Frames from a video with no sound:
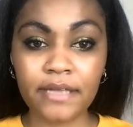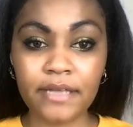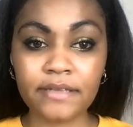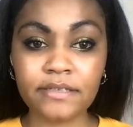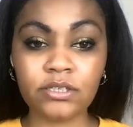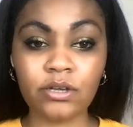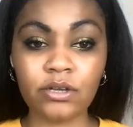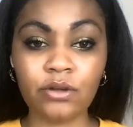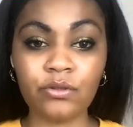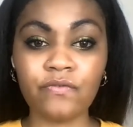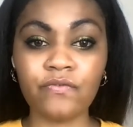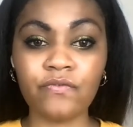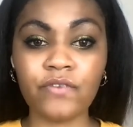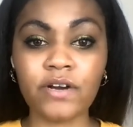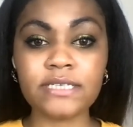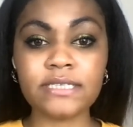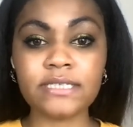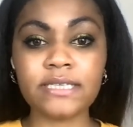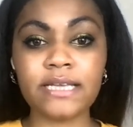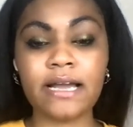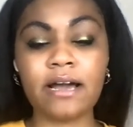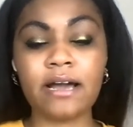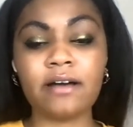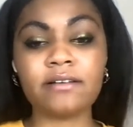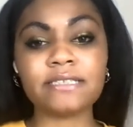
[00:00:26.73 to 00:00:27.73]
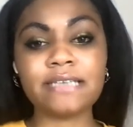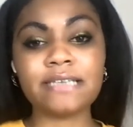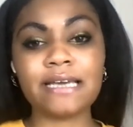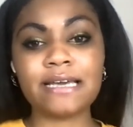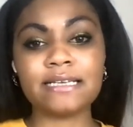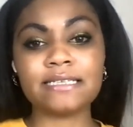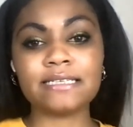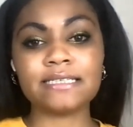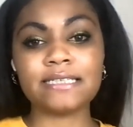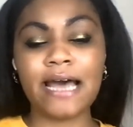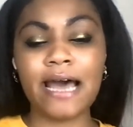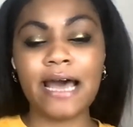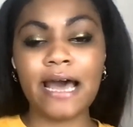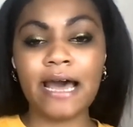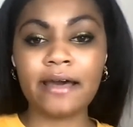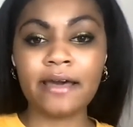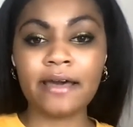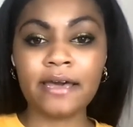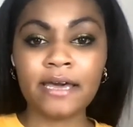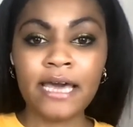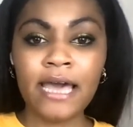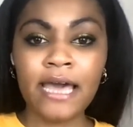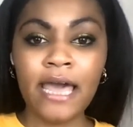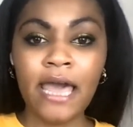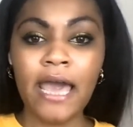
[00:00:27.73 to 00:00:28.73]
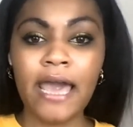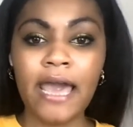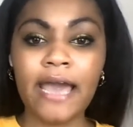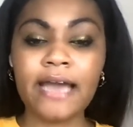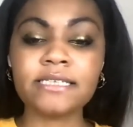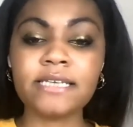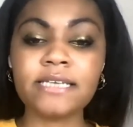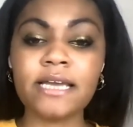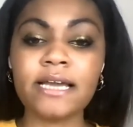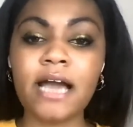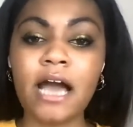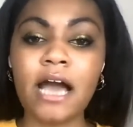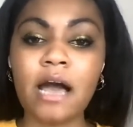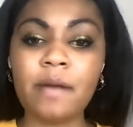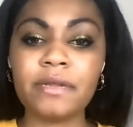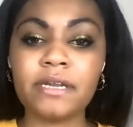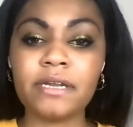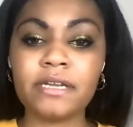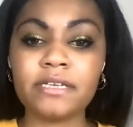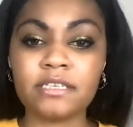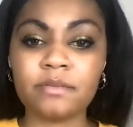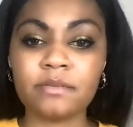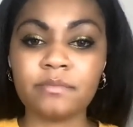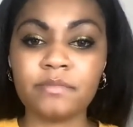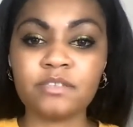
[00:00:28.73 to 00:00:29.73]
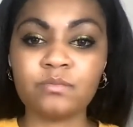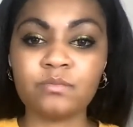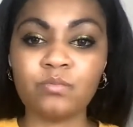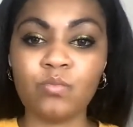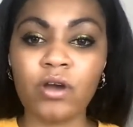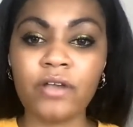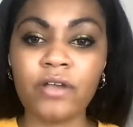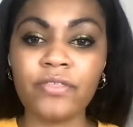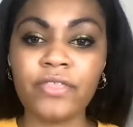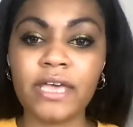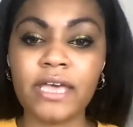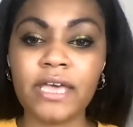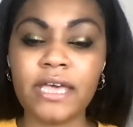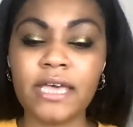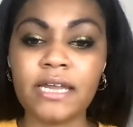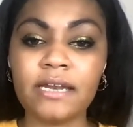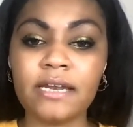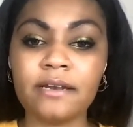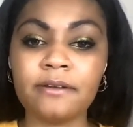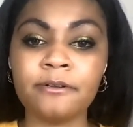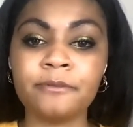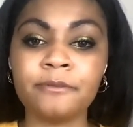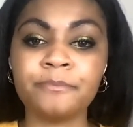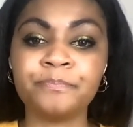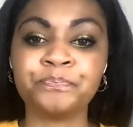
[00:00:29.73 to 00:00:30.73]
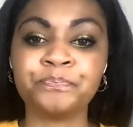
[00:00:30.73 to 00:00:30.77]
And so the first thing I'll say is that anti-communism is more than